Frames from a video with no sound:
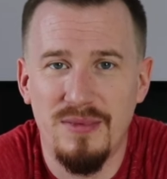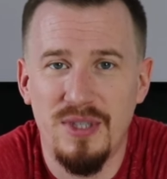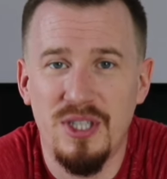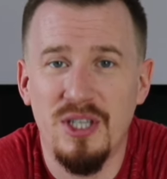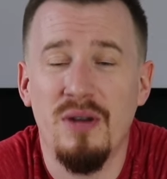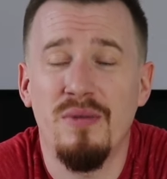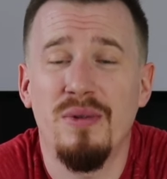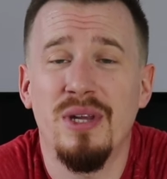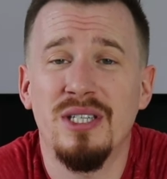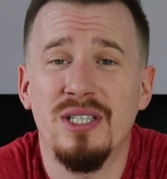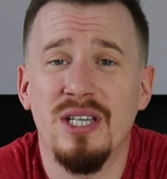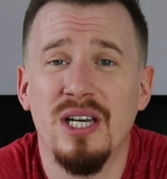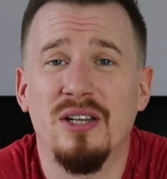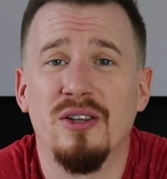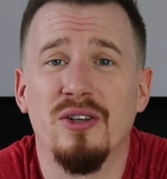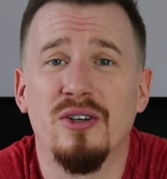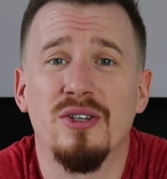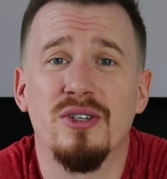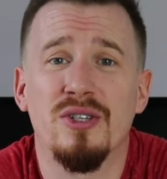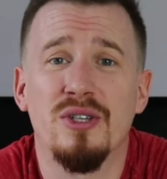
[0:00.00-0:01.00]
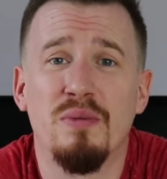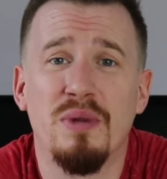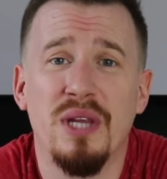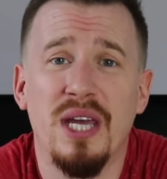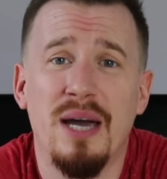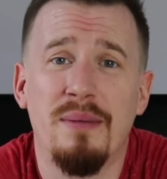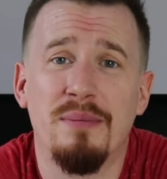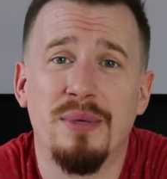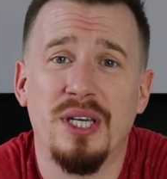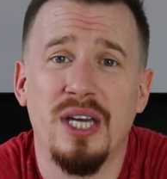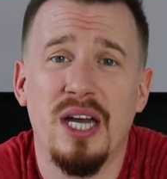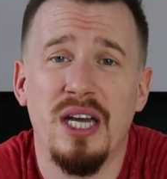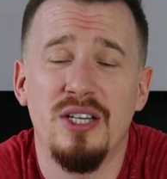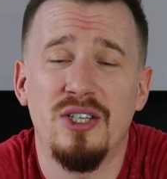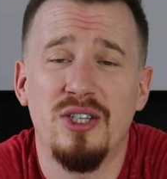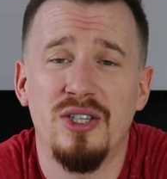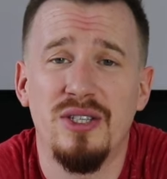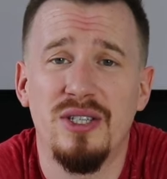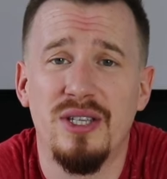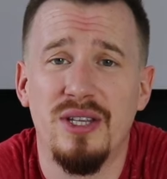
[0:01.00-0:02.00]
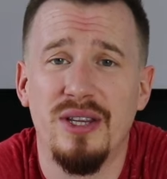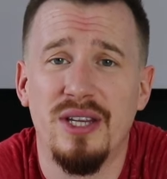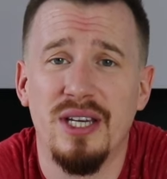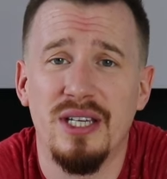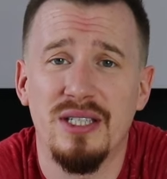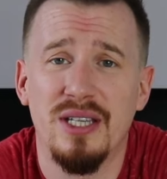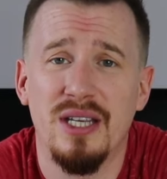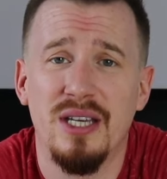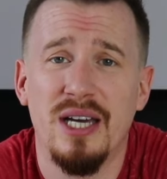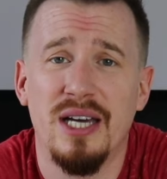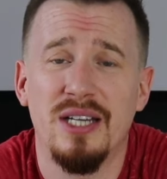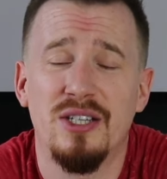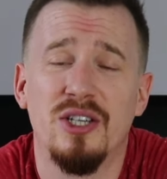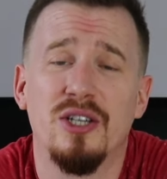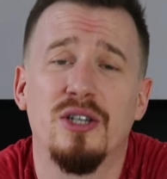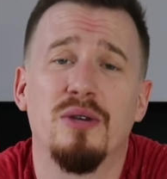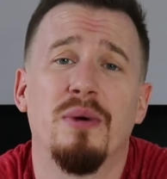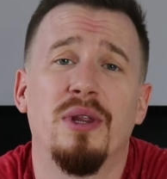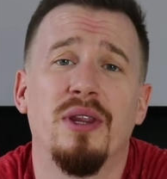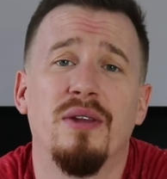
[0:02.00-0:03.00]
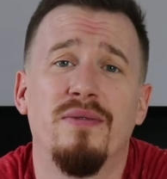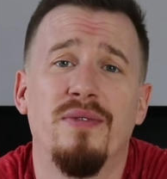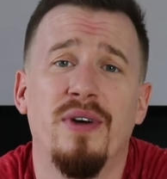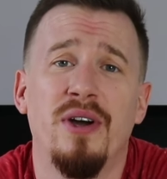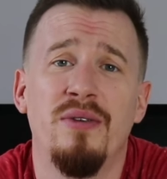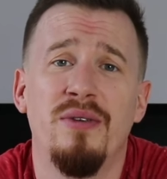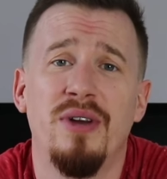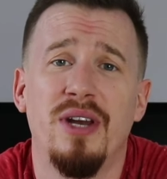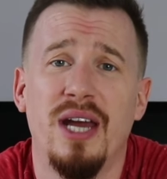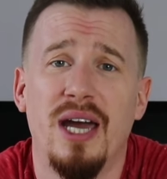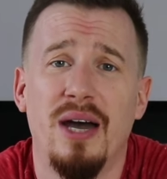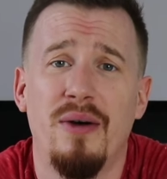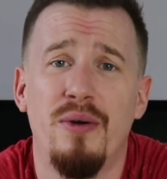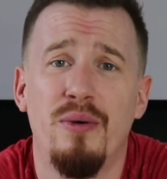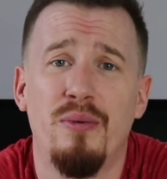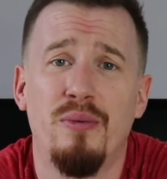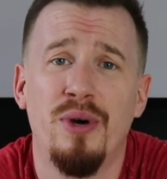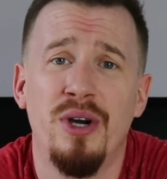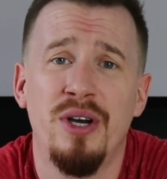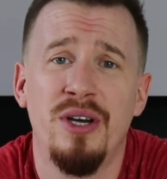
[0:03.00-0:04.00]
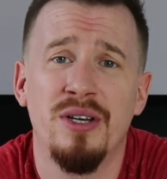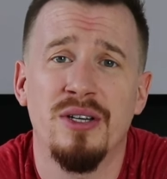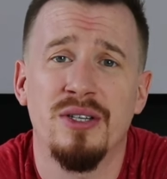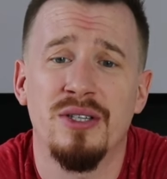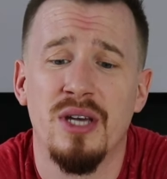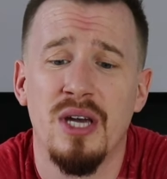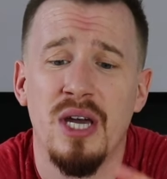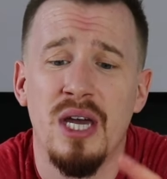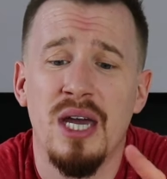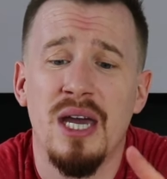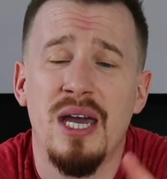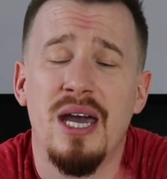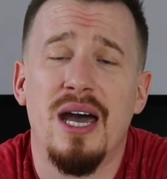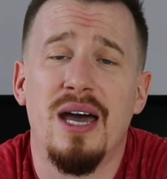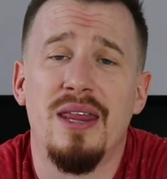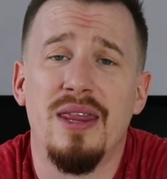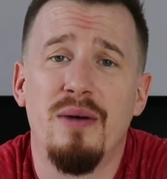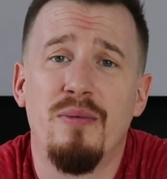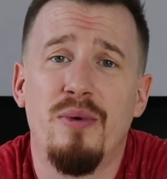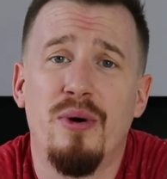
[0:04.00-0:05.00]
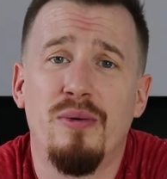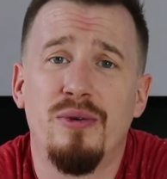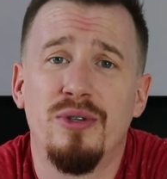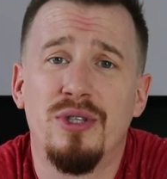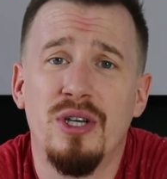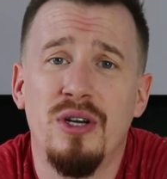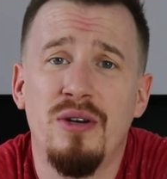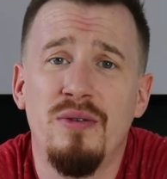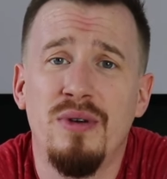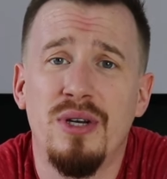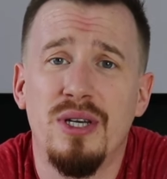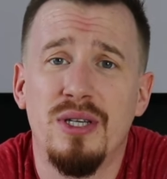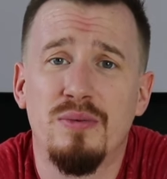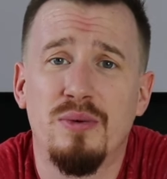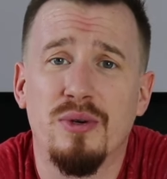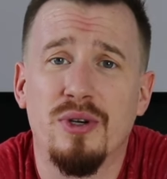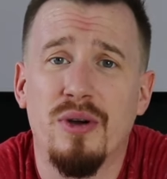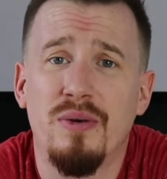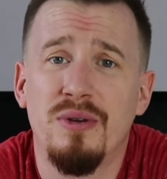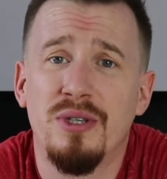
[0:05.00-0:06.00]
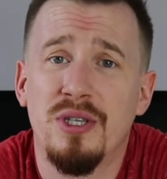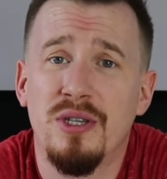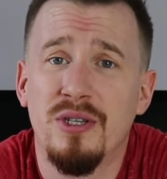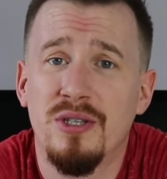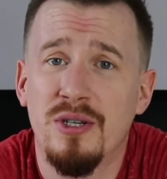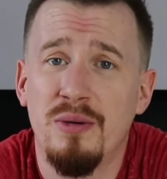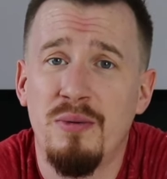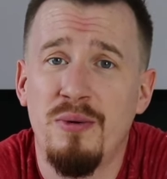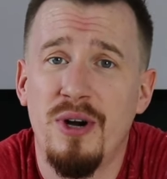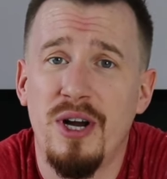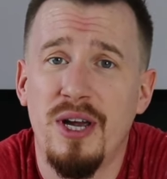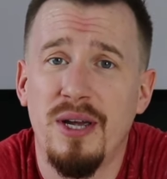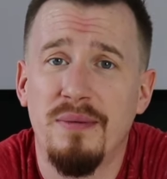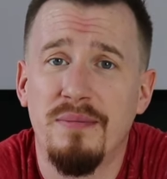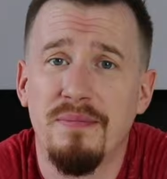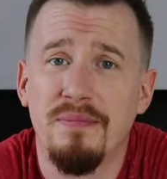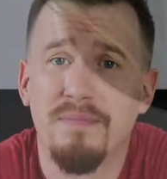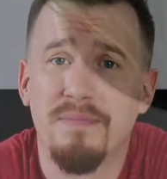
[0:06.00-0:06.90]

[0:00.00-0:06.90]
So let's take a look at some of the applications and things that actually come on the phone and how it works. And then what we'll do is we'll go into the summary.